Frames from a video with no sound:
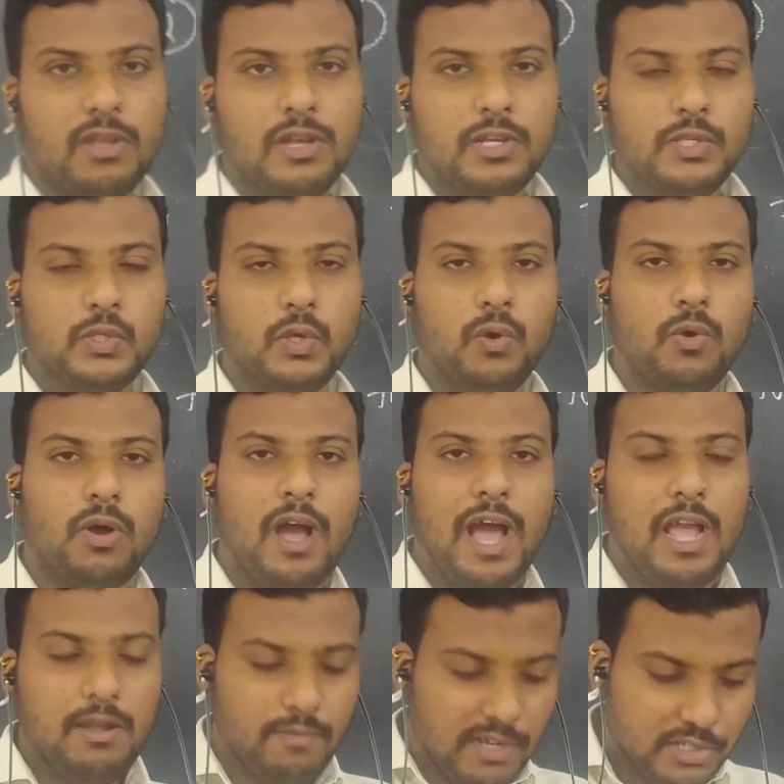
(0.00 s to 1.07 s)
So
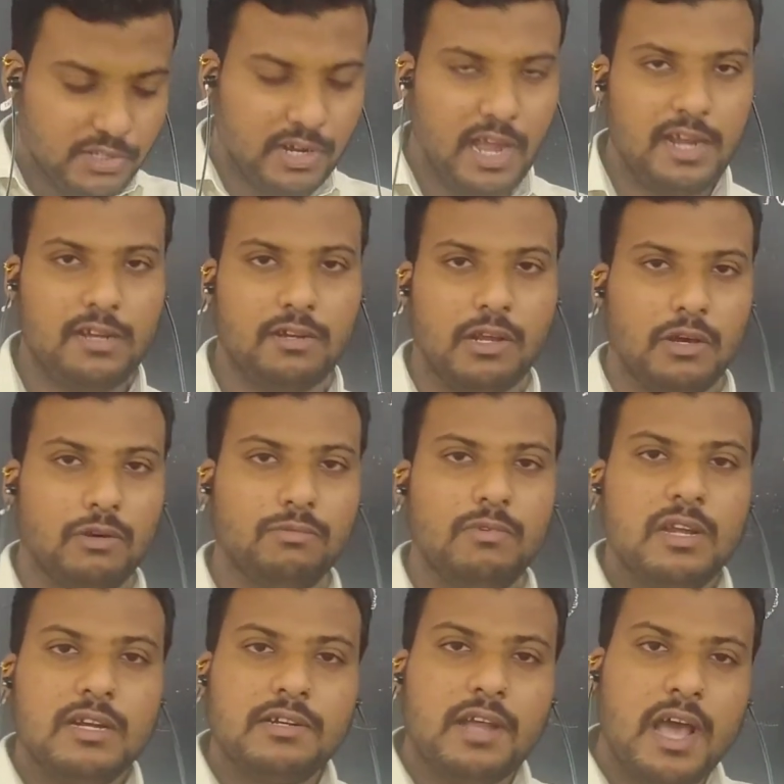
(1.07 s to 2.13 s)
I was right
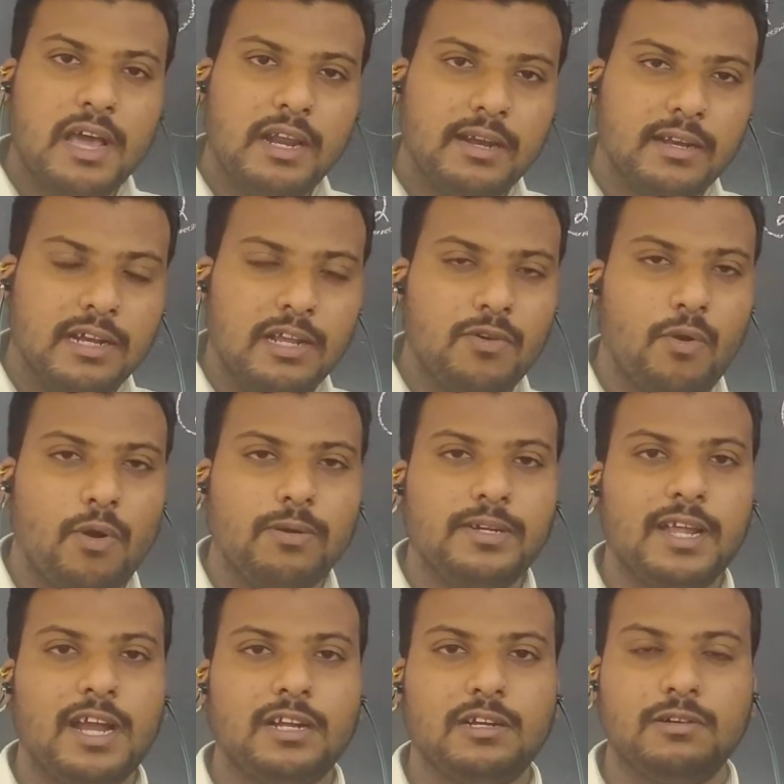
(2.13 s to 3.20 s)
now directly
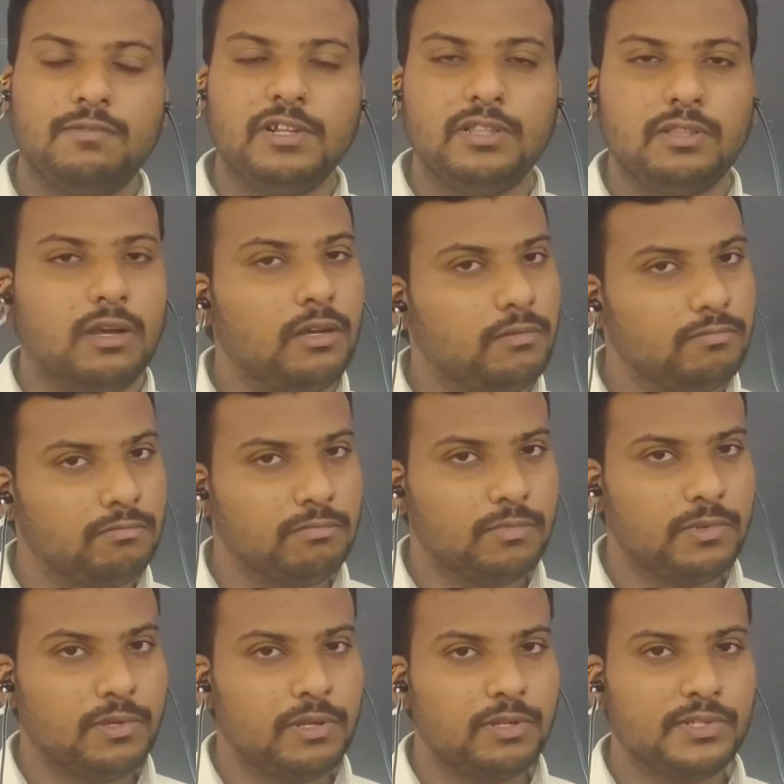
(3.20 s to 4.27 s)
contacted with the
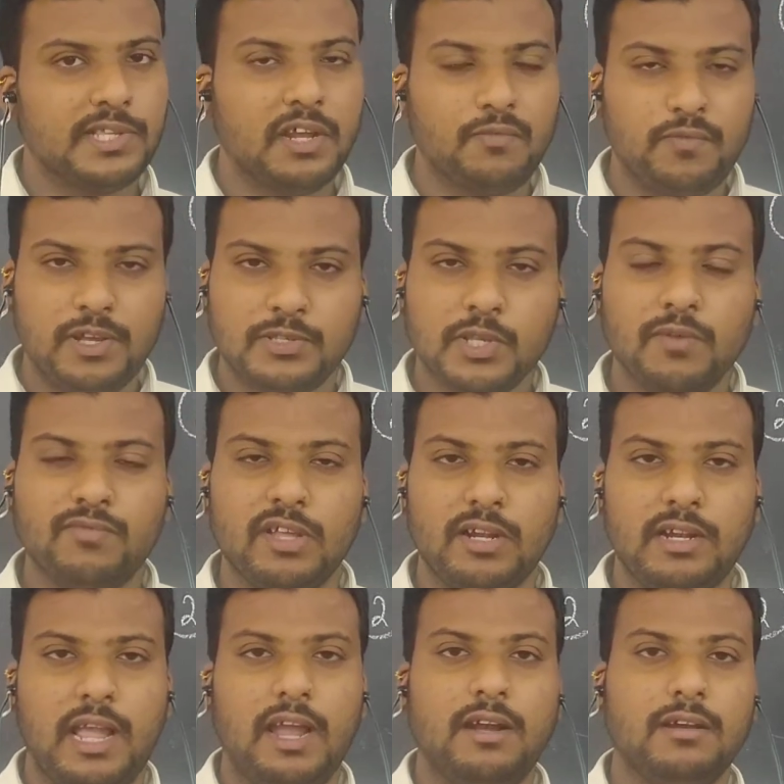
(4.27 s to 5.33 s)
surface of the
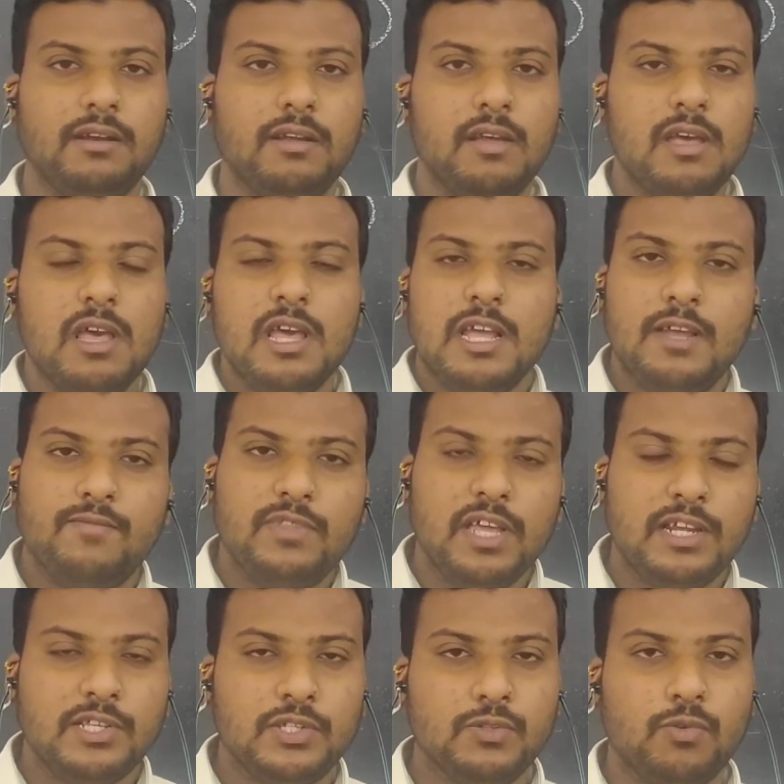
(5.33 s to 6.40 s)
land. If there
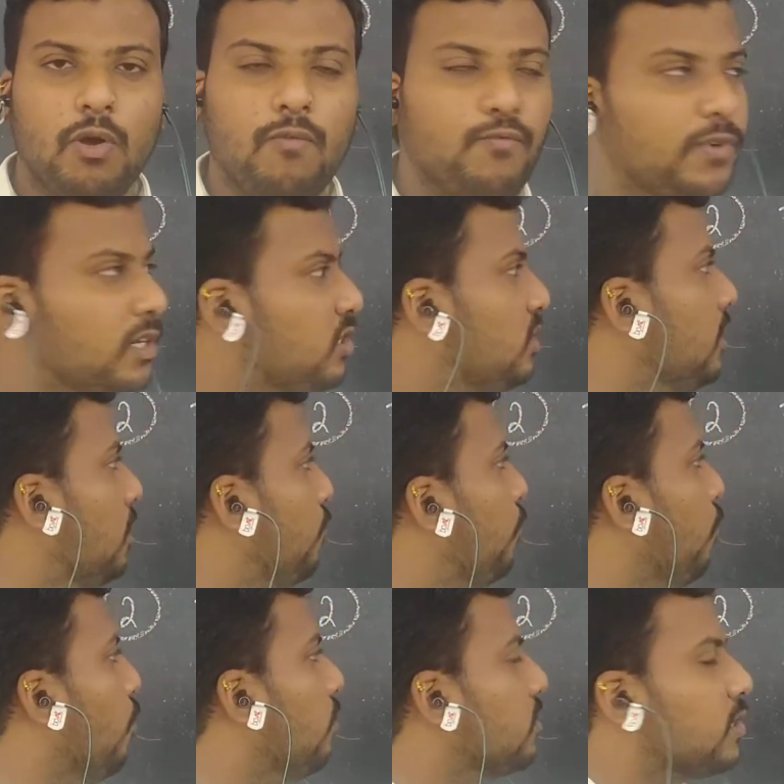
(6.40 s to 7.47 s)
is no frictional
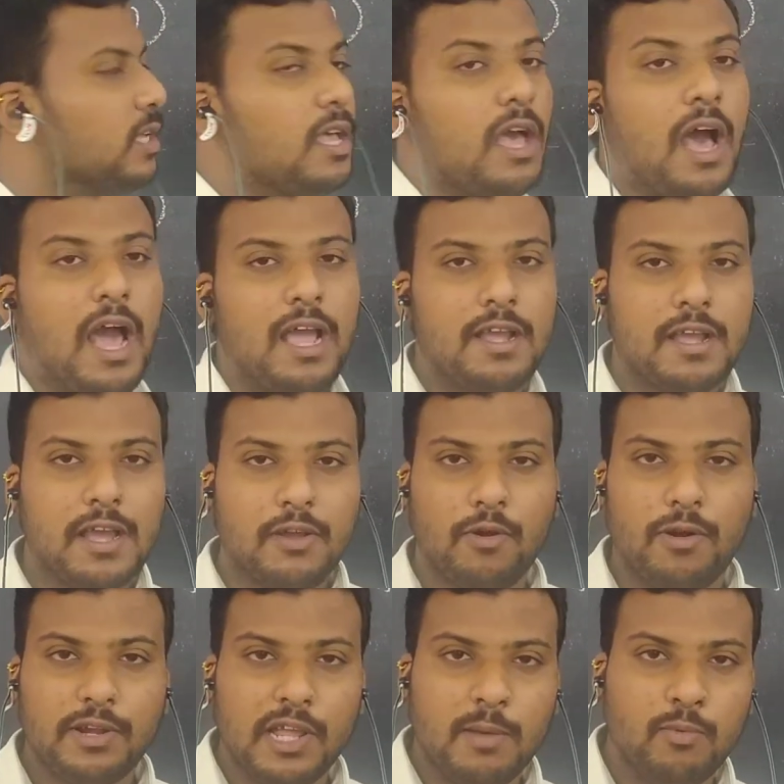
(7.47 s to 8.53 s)
force, I
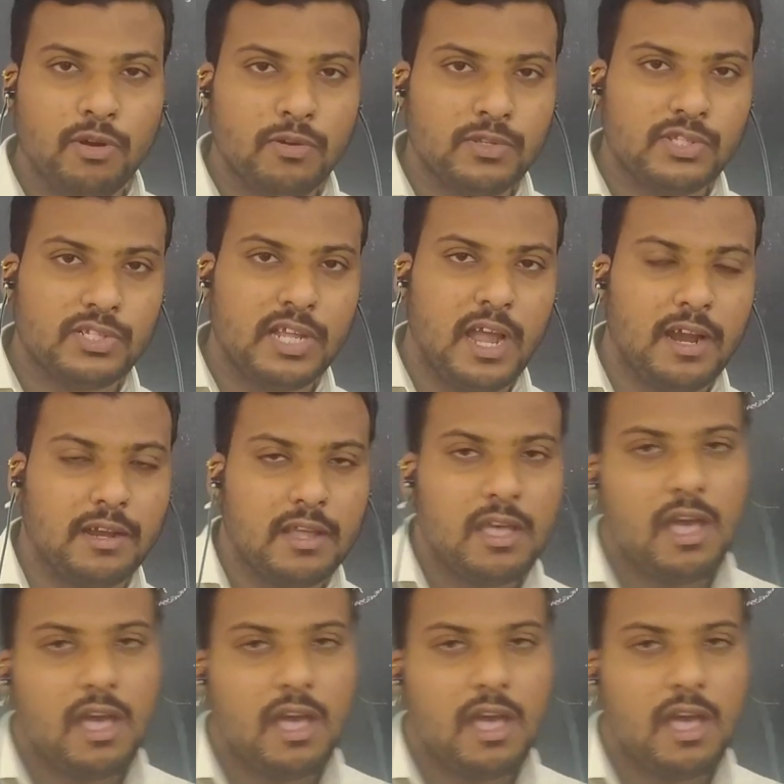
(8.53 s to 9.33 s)
cannot able to stand.